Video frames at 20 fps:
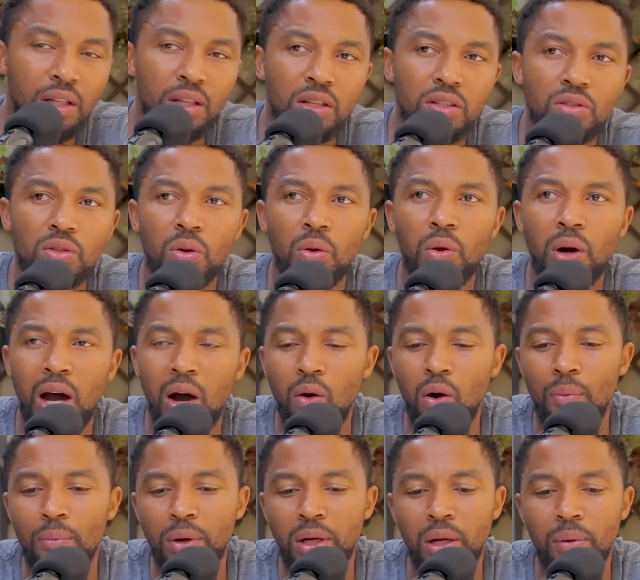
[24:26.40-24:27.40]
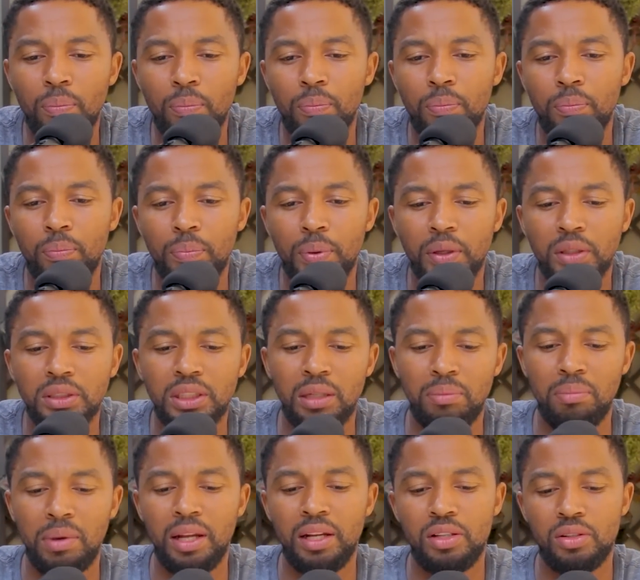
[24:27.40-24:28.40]
So how I'm going to build and
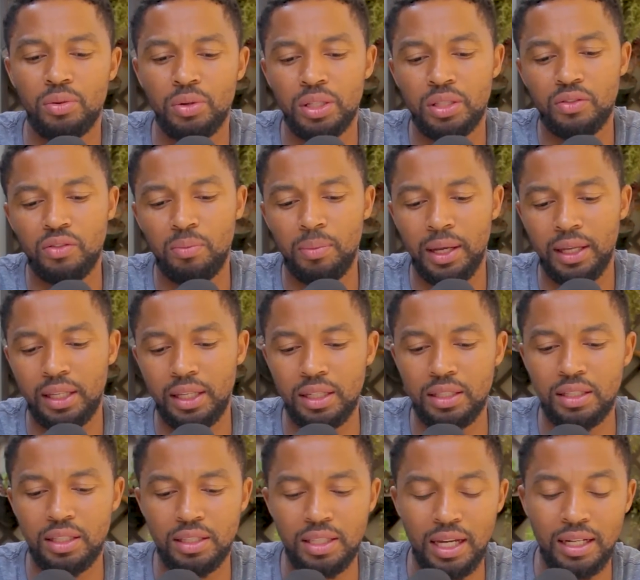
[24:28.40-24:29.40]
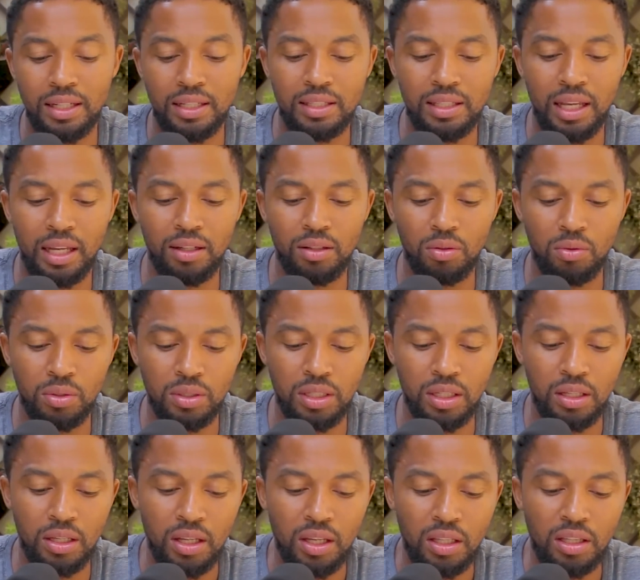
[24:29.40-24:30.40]
manage risk for my kids is understanding,
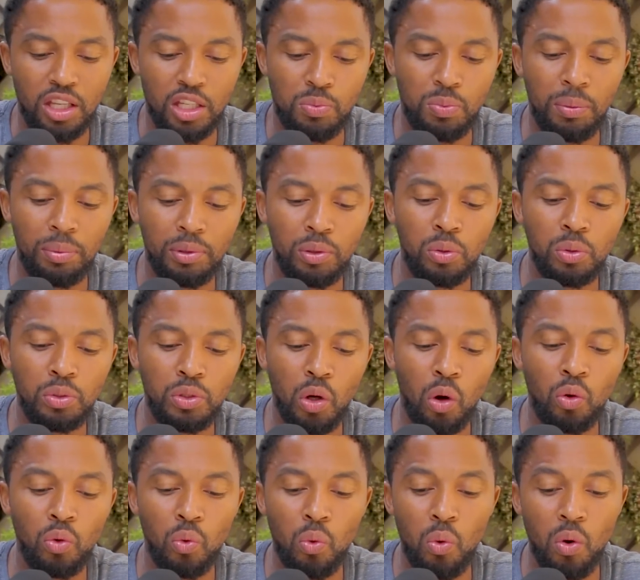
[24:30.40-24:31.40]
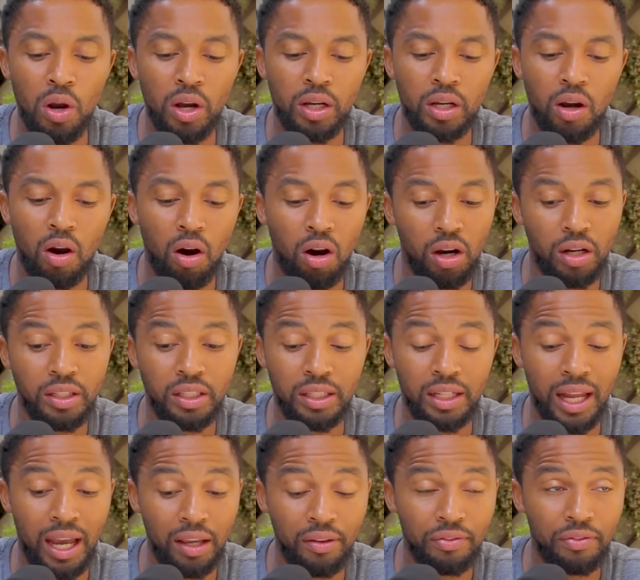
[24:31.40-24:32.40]
there's people who don't work hard in
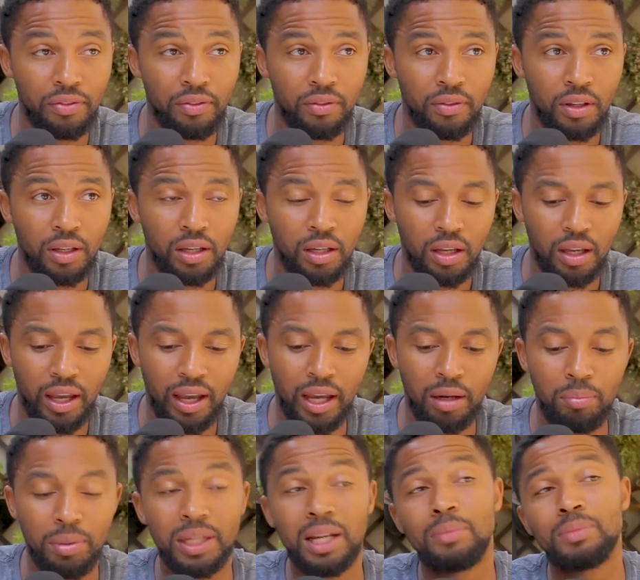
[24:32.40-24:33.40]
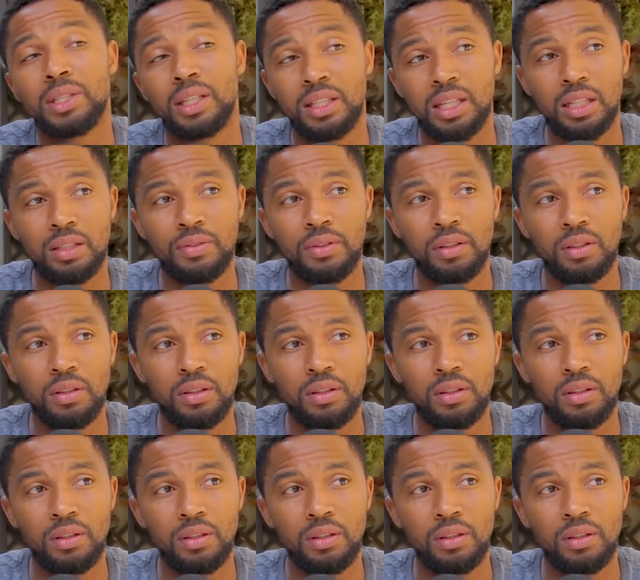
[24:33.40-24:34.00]
life and become successful.